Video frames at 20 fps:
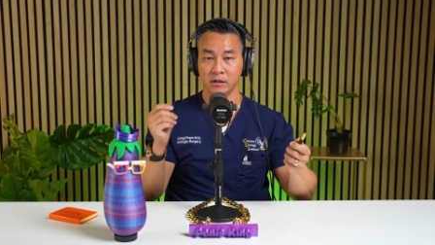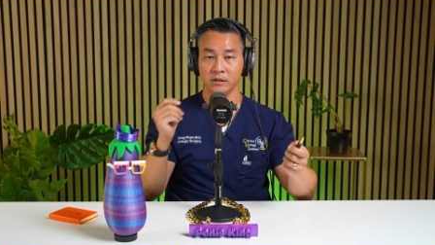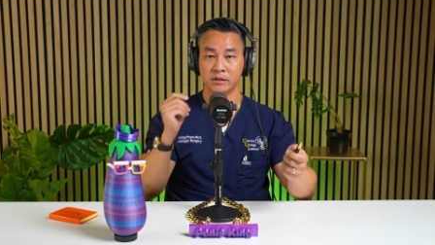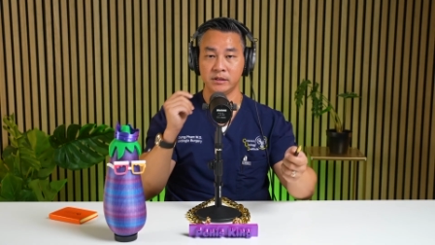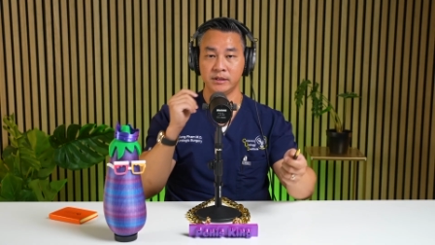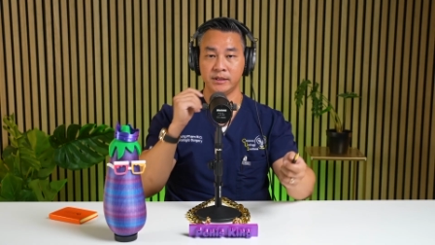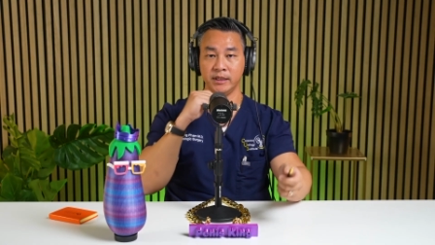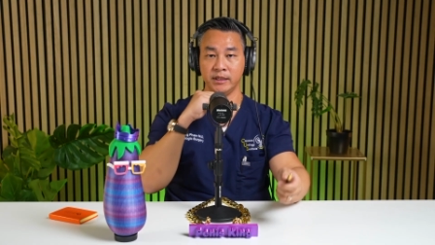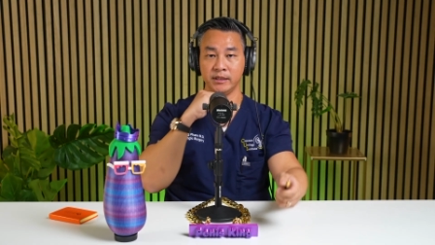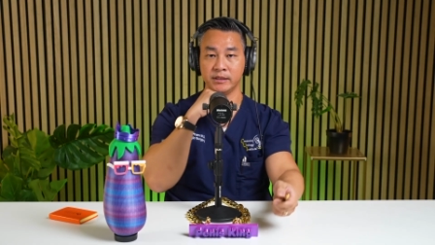
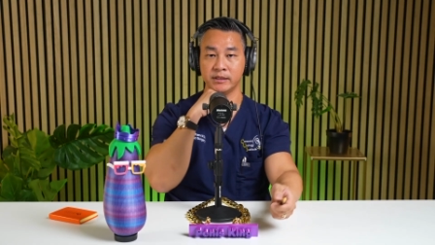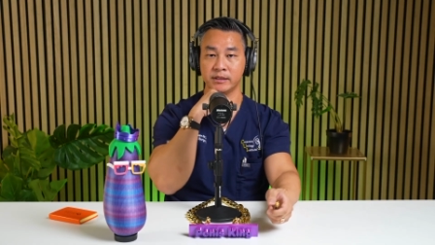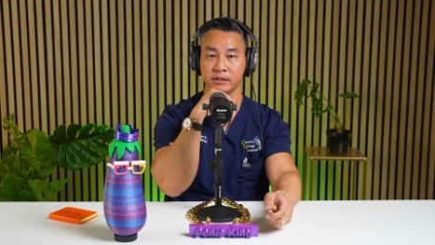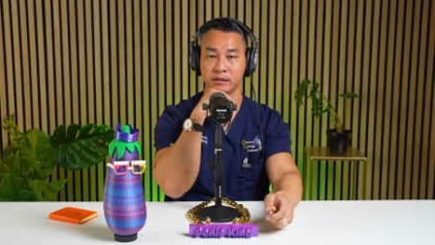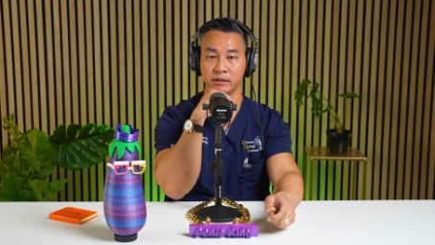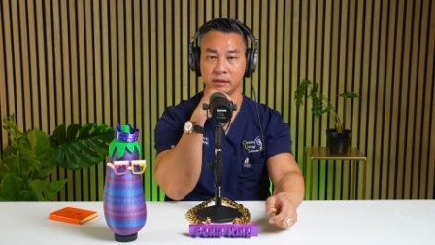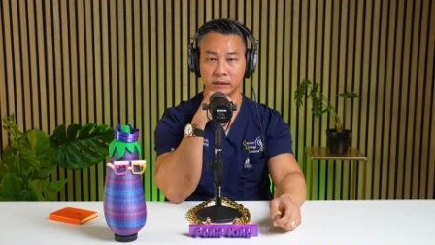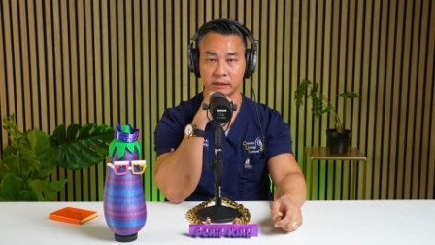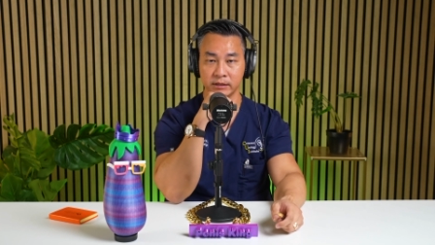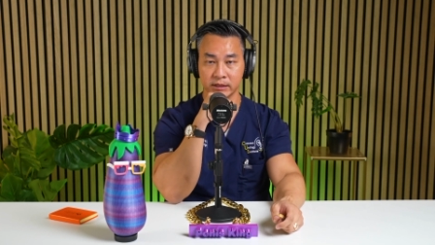
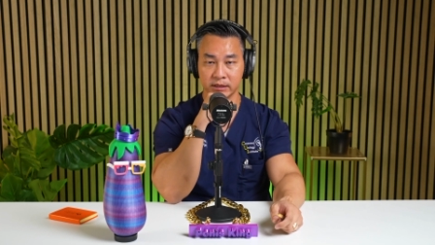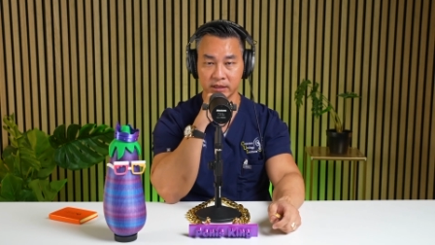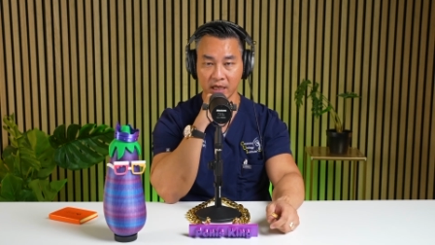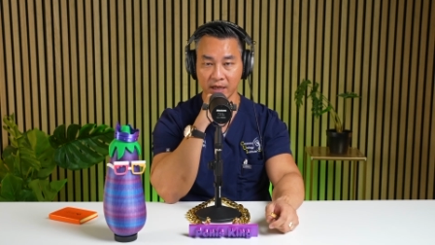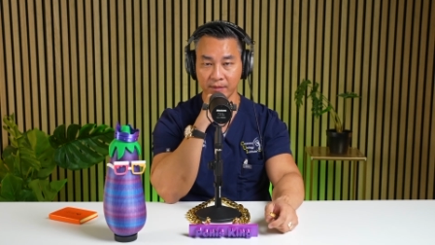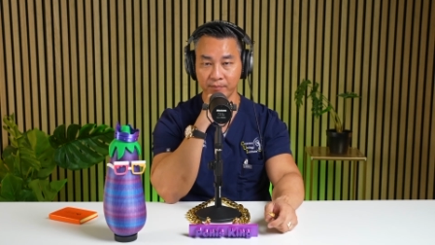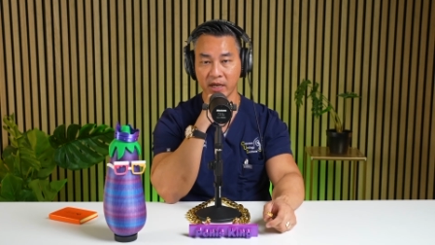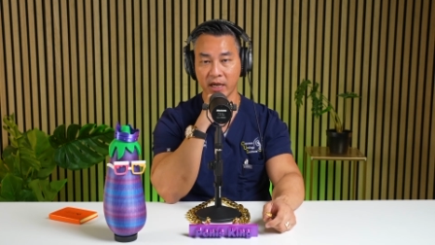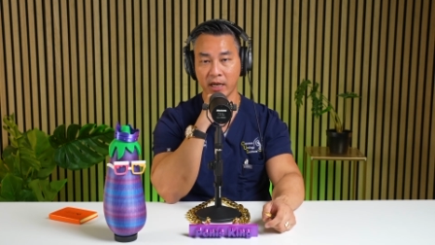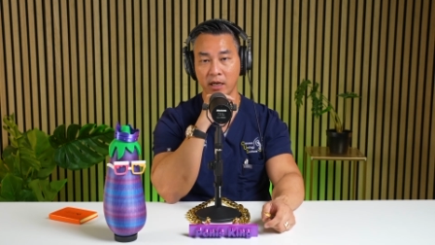Since
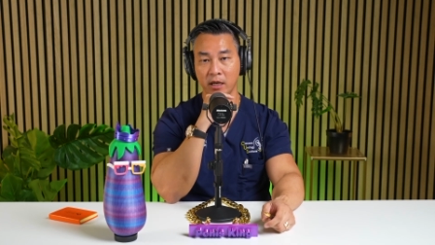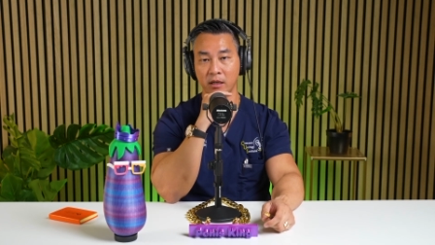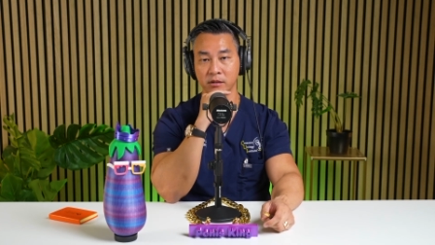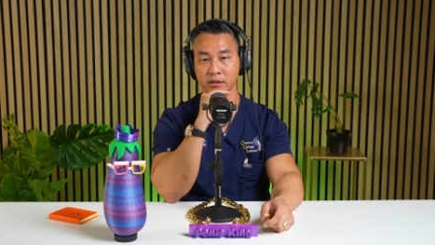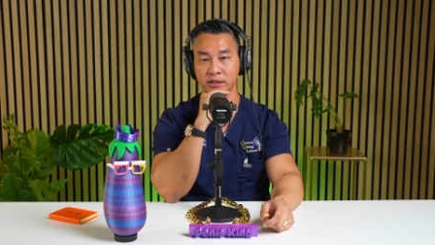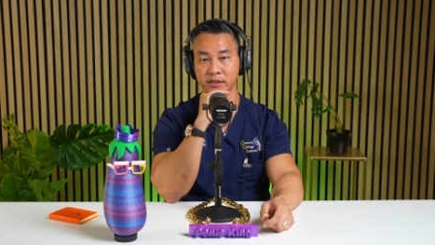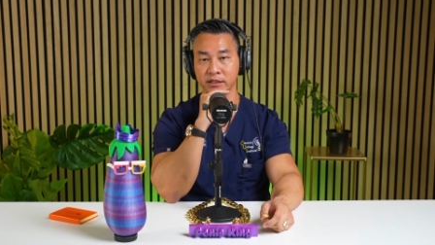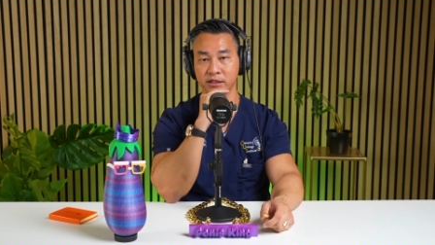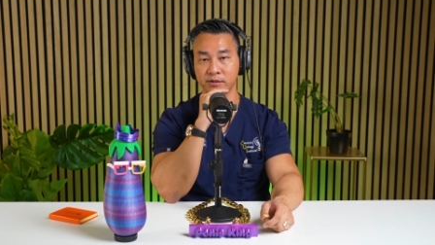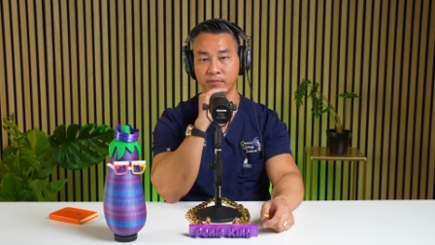
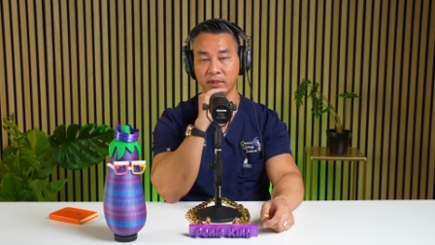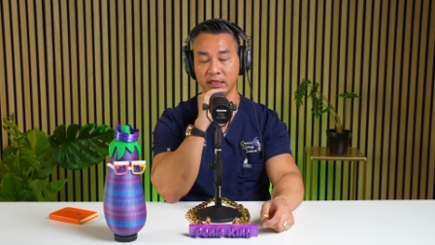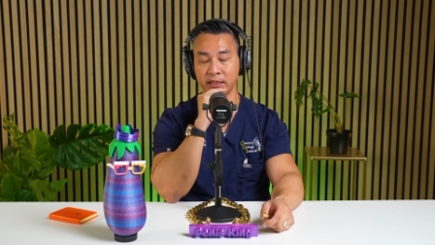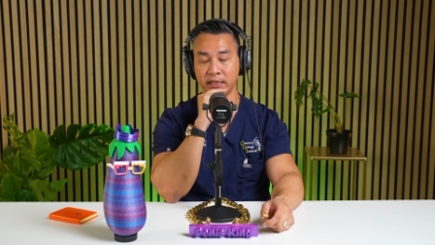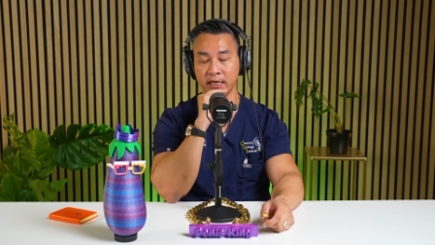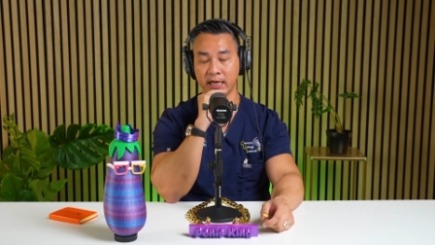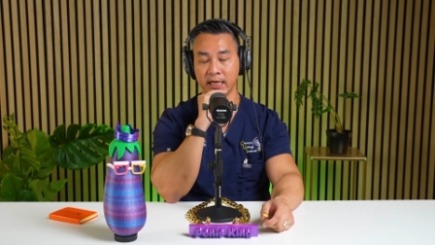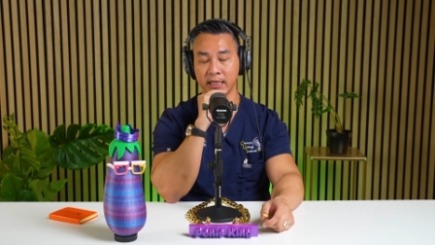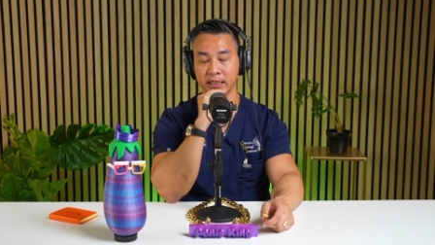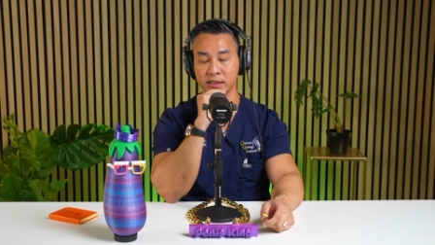my
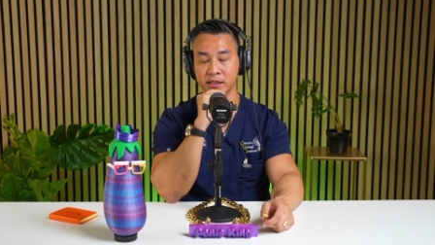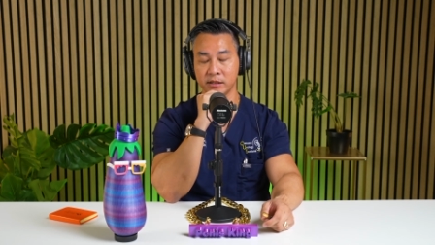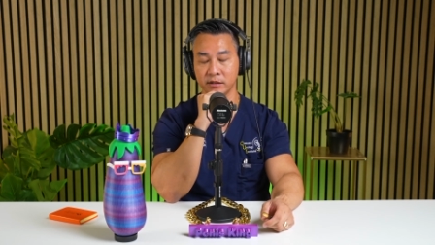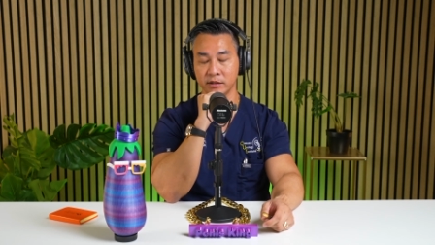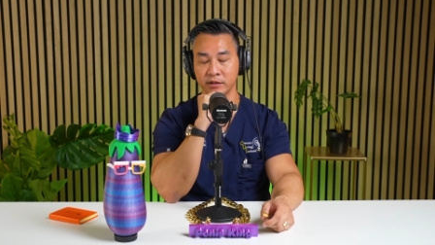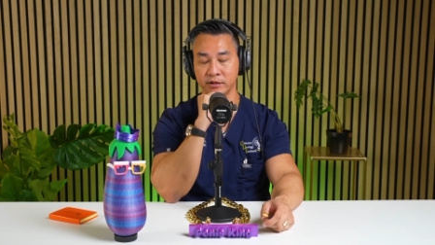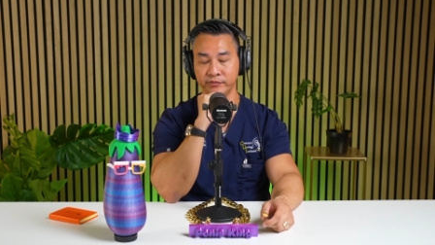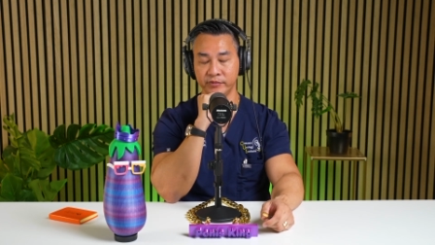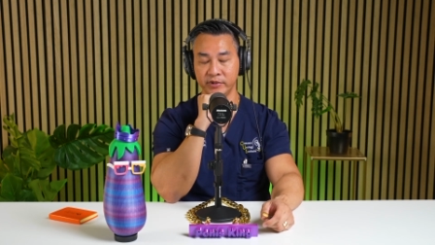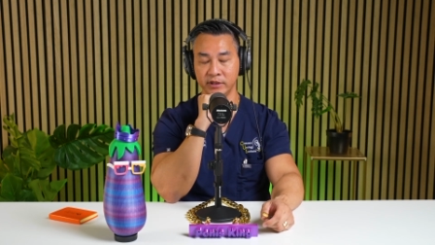dad
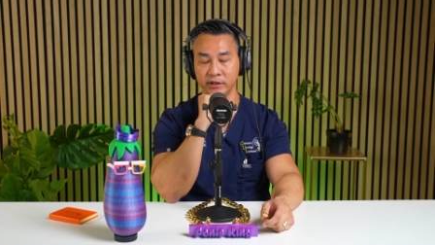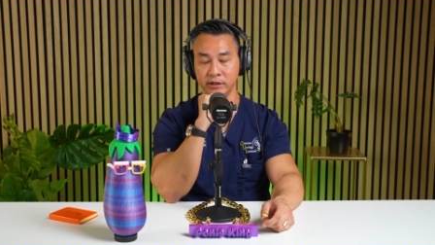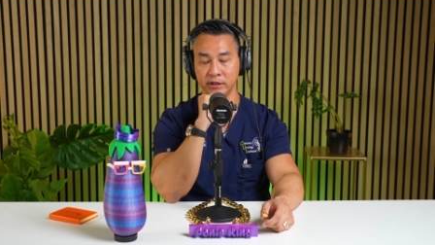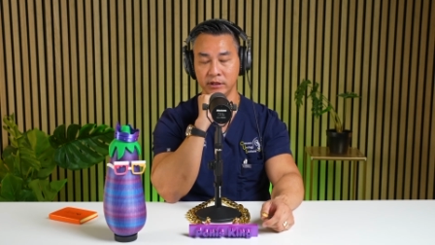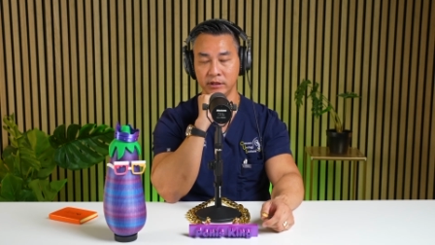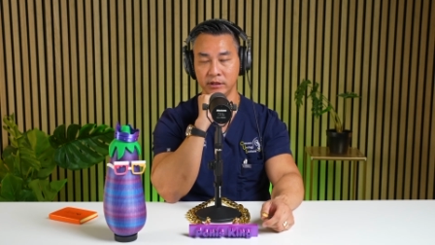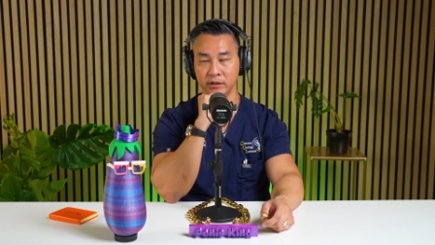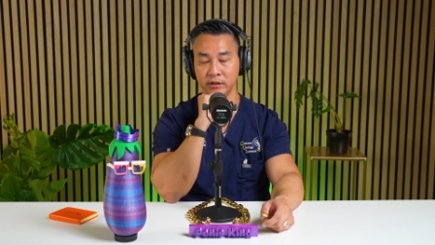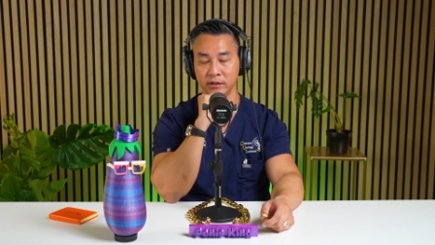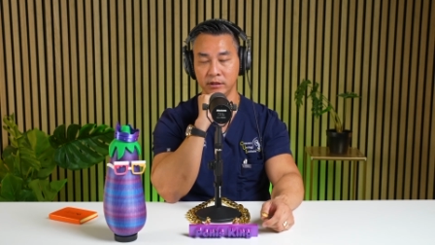served in
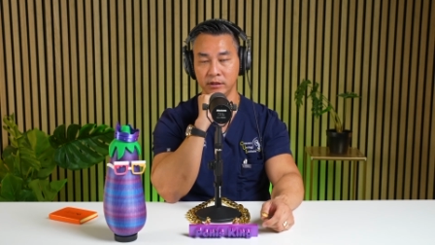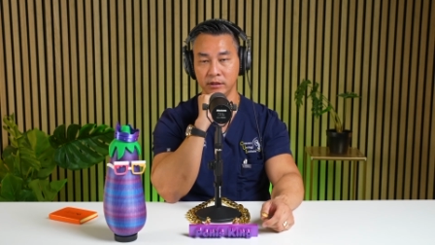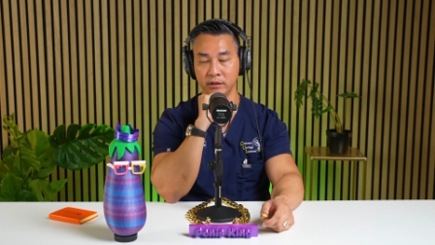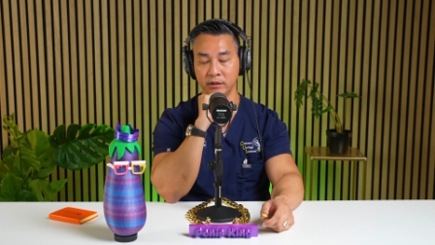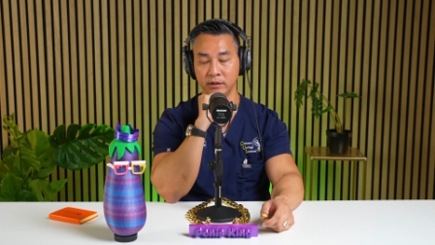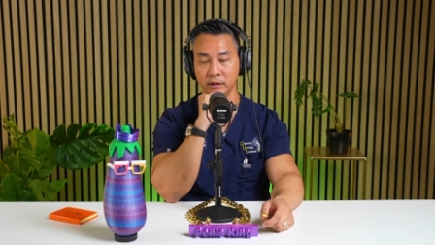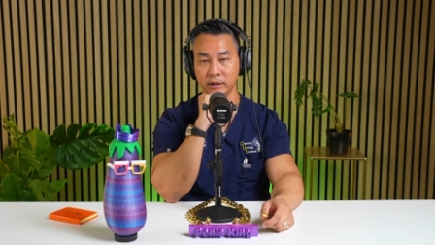the